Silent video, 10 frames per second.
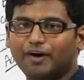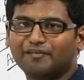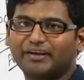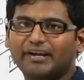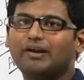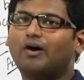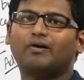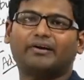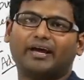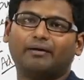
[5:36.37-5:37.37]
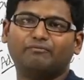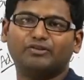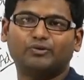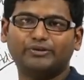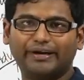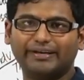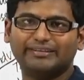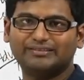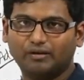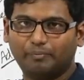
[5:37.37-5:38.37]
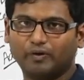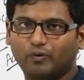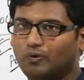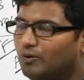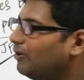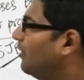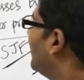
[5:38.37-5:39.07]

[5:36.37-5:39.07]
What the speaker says: for a very long time without getting the CPU,